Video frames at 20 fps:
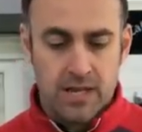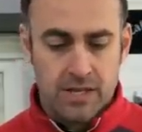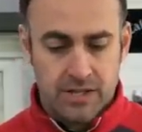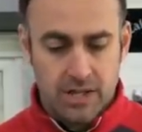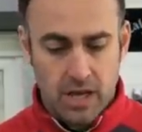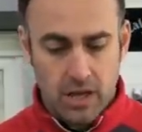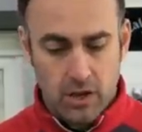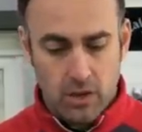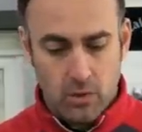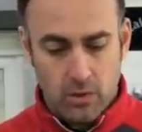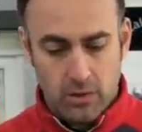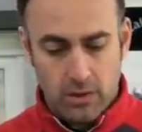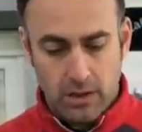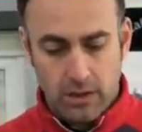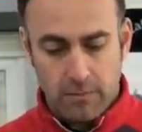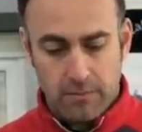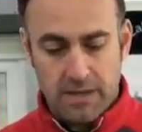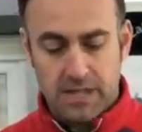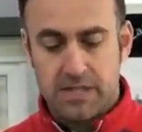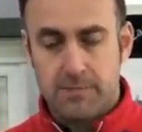So a
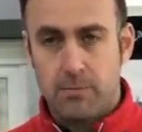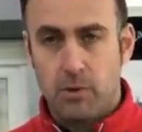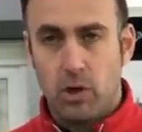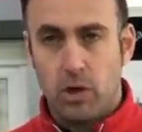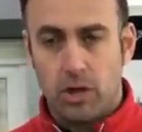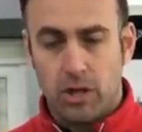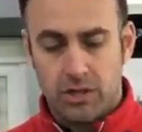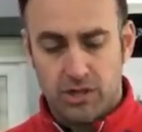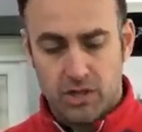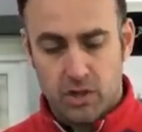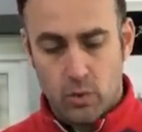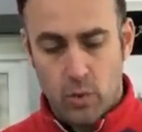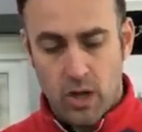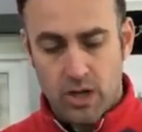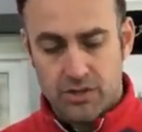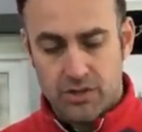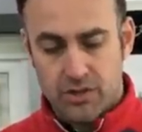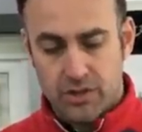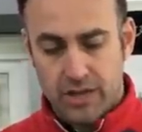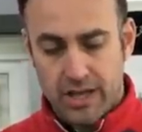little bit smaller
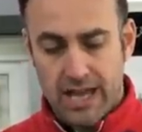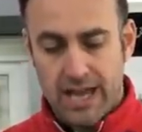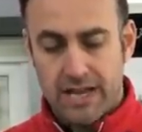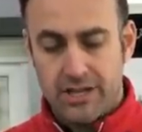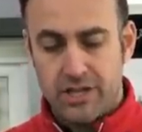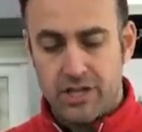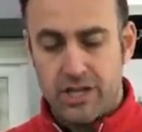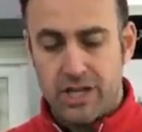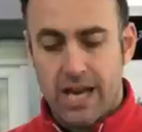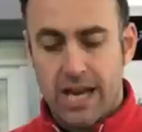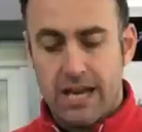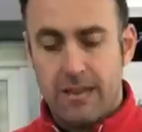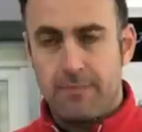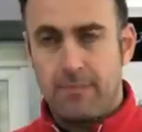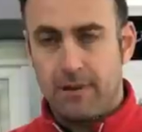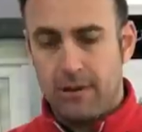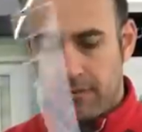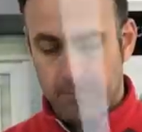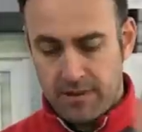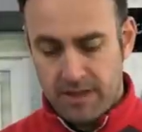squat sort of head
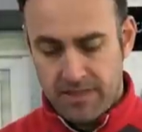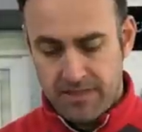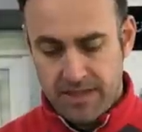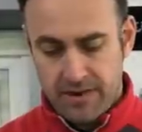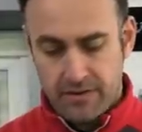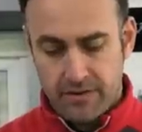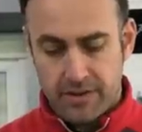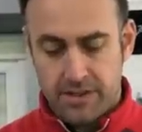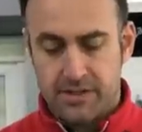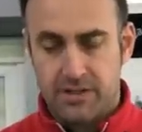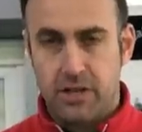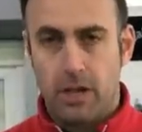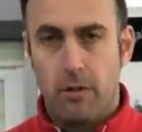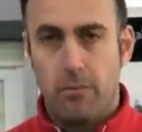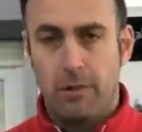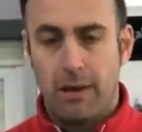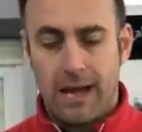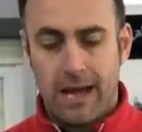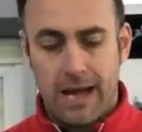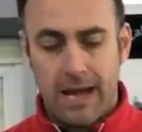shape, a little bit thinner on the
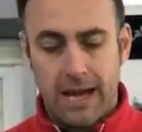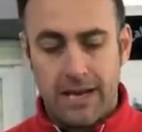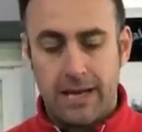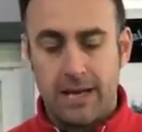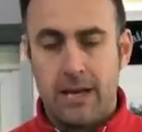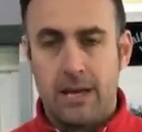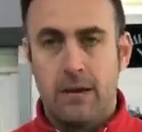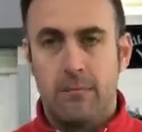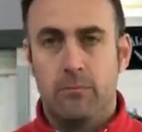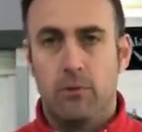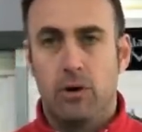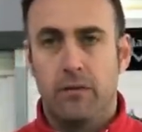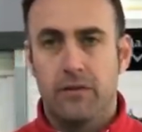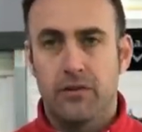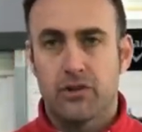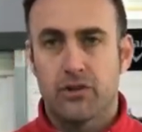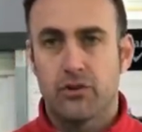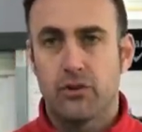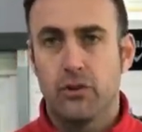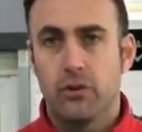top line, more of a
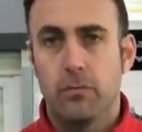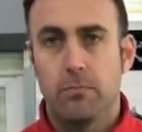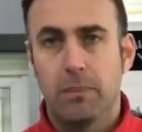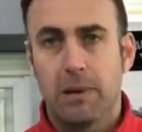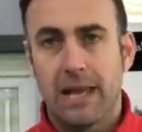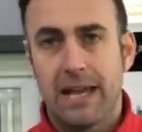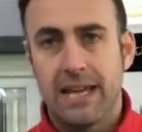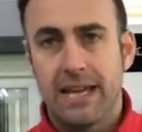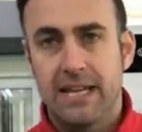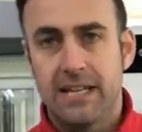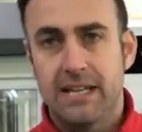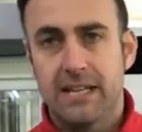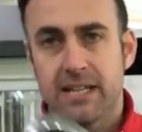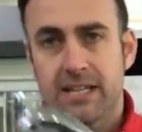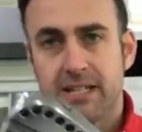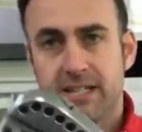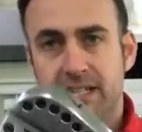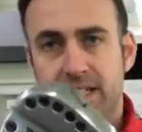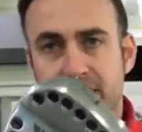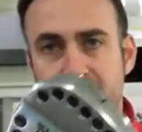true blade
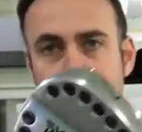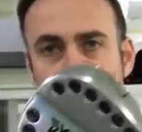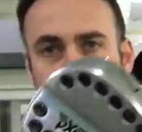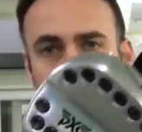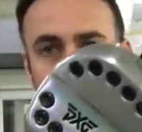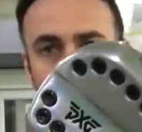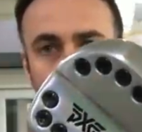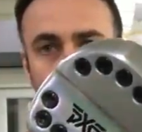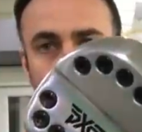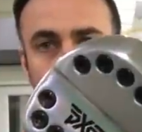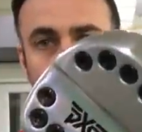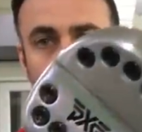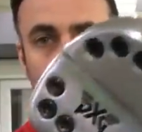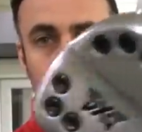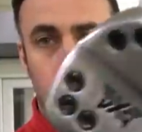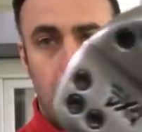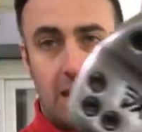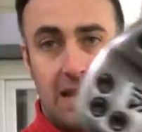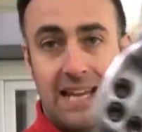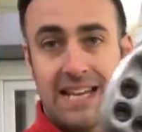style or
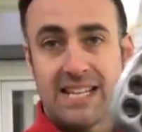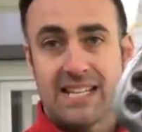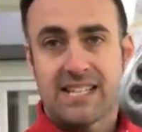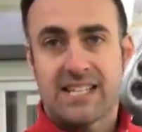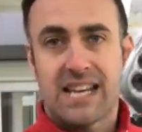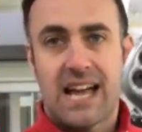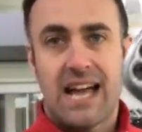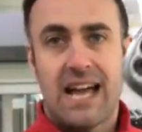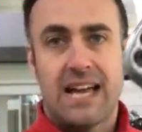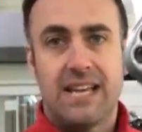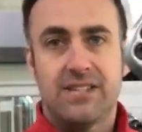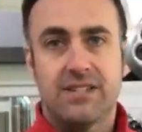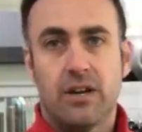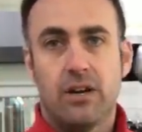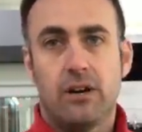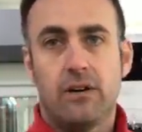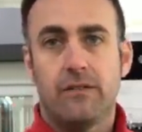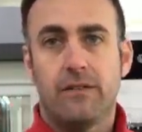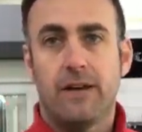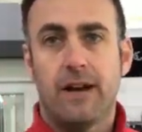blade size
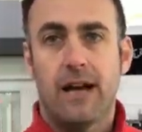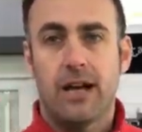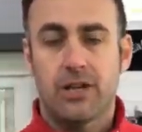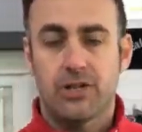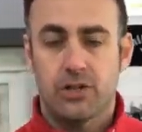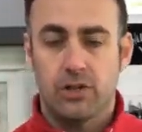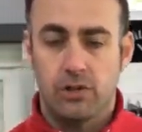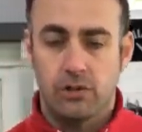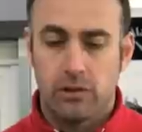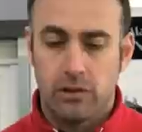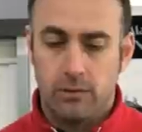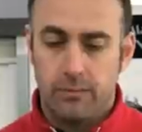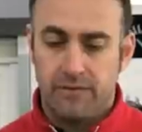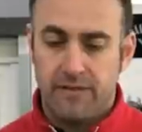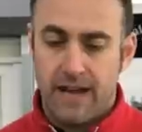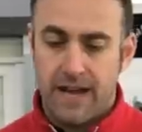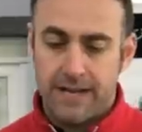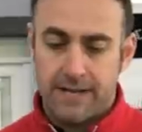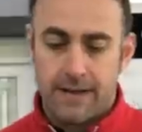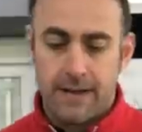of actual club
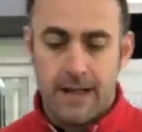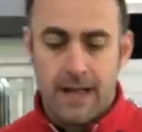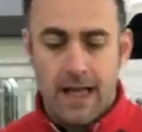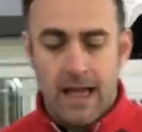head.